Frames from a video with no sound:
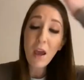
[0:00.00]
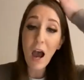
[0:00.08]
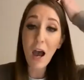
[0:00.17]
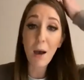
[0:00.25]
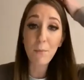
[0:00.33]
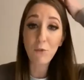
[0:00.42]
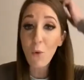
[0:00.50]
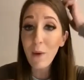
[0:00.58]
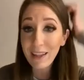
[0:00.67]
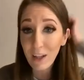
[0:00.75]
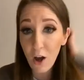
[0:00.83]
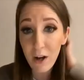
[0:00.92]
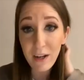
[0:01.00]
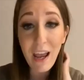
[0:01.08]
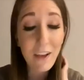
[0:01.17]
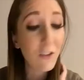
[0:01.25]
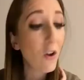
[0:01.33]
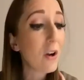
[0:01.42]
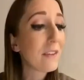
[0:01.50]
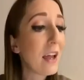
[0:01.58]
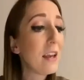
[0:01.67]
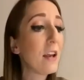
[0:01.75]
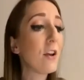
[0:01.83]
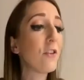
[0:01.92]
Um, don't wait long as long as I
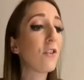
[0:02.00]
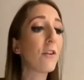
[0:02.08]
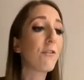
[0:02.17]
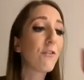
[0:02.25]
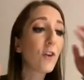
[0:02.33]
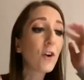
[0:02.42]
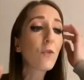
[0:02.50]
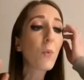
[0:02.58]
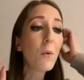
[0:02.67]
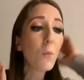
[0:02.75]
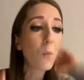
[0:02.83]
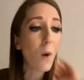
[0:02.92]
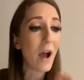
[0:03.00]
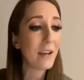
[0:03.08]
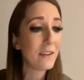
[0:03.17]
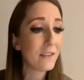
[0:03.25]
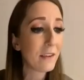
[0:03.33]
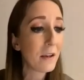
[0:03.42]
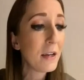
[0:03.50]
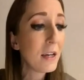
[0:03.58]
did. So the first one was,